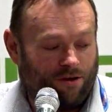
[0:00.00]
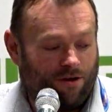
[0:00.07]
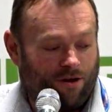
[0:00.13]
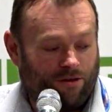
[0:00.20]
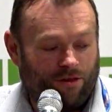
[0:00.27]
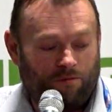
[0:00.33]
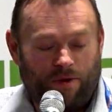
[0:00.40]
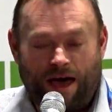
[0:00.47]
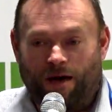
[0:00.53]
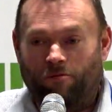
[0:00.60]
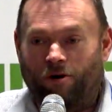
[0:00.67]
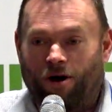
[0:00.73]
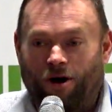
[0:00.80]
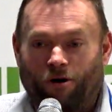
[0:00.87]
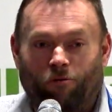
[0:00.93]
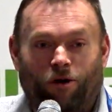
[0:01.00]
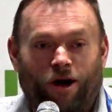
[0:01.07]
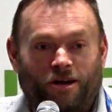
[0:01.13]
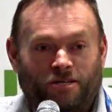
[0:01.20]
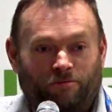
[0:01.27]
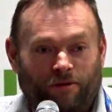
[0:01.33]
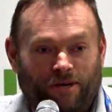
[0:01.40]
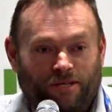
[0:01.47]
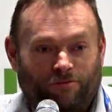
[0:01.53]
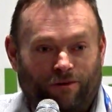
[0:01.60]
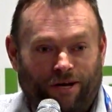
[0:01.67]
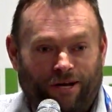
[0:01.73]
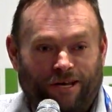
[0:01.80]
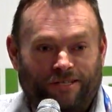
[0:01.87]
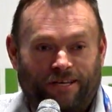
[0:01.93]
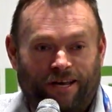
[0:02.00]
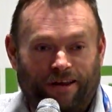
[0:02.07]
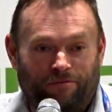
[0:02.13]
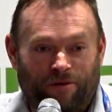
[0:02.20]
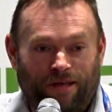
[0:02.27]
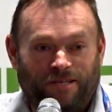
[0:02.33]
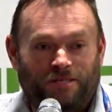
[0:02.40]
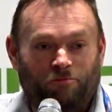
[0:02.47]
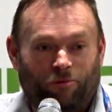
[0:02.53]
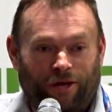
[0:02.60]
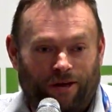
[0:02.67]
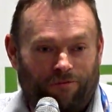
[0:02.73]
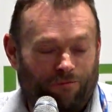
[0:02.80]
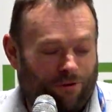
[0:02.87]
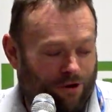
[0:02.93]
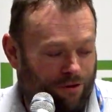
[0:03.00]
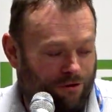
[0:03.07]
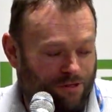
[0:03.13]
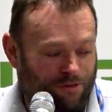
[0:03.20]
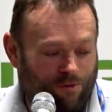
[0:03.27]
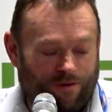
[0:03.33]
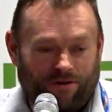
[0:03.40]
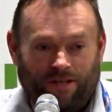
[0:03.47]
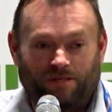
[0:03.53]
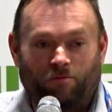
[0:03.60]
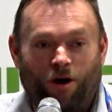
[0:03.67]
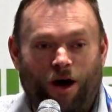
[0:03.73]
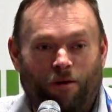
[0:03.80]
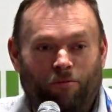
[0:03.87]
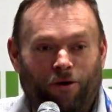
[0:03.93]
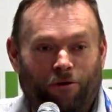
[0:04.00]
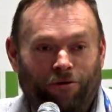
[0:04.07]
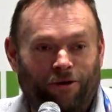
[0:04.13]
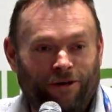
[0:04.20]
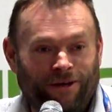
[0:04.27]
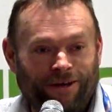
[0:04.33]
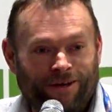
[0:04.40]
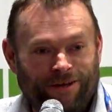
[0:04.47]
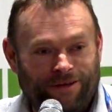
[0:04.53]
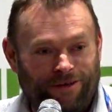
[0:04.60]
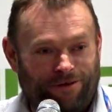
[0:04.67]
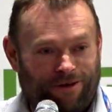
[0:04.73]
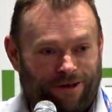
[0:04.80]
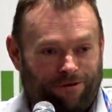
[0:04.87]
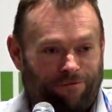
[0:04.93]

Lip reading: called the Bab Car Wash, because when it does get a big split and one of those rivets pop out, you got a